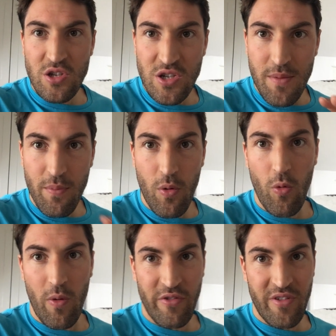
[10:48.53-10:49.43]

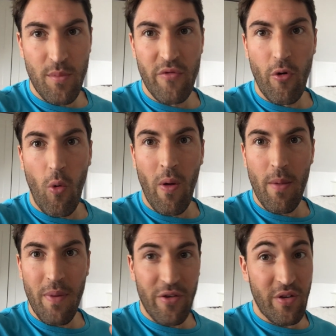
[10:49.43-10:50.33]
Simple, as I said before,
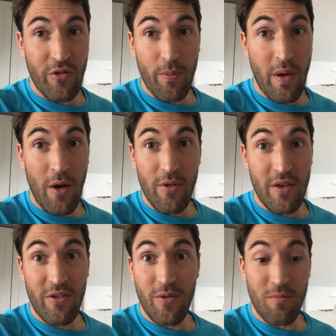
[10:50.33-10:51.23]
one of the best things about
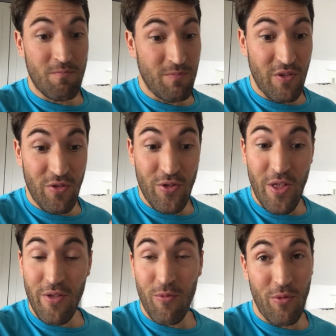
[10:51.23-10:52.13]
this
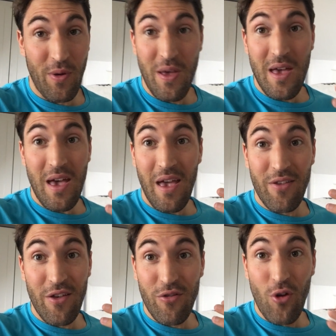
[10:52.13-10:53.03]

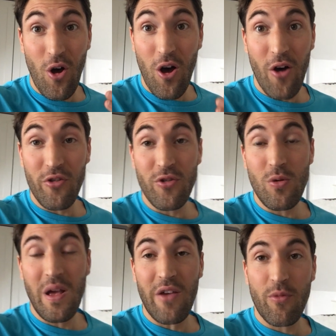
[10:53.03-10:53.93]
is that it's not hard to
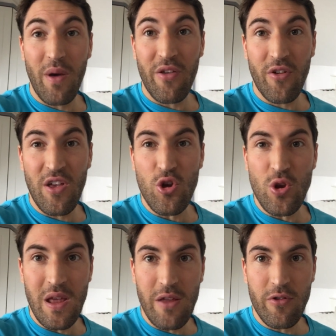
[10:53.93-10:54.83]
do less, but it's something
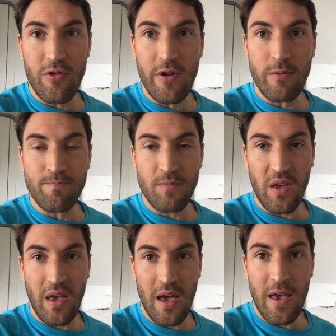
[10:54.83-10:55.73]
you need to do,
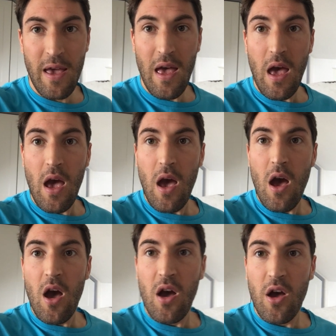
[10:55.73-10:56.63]
okay?
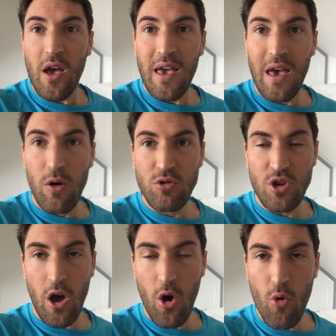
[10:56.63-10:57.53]

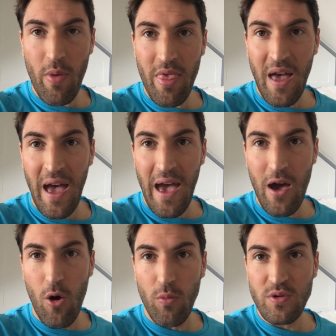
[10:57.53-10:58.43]
Girls, I hope that
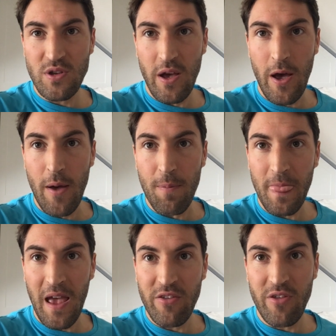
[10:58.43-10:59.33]
helps. As
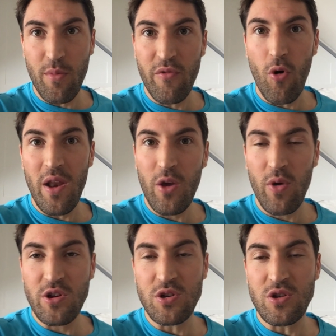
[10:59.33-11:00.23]
I said before, any
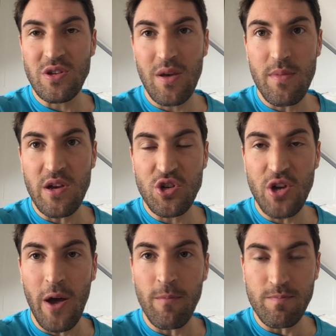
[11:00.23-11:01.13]
questions, give me a
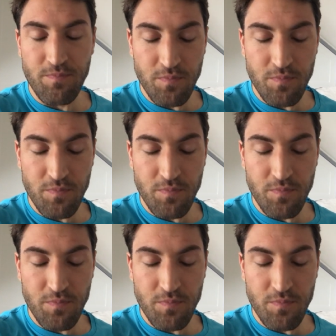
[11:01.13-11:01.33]
shout.